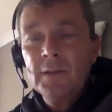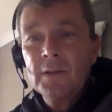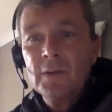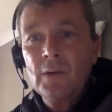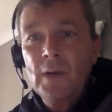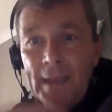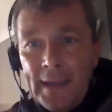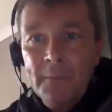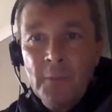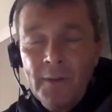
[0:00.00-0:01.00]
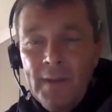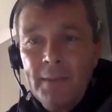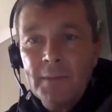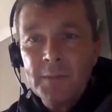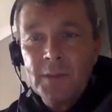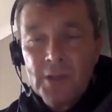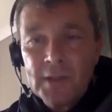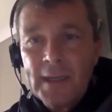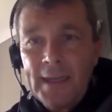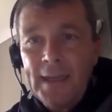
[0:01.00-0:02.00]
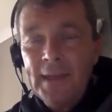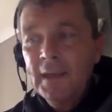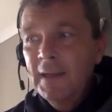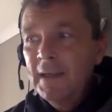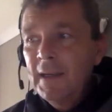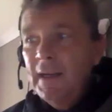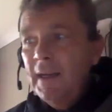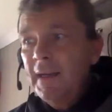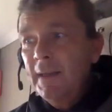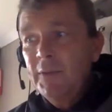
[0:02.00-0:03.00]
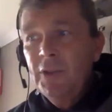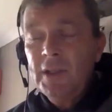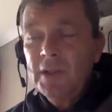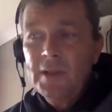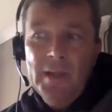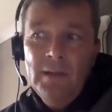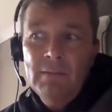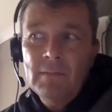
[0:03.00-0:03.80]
and so I am with them as much as I can. And like with Justin,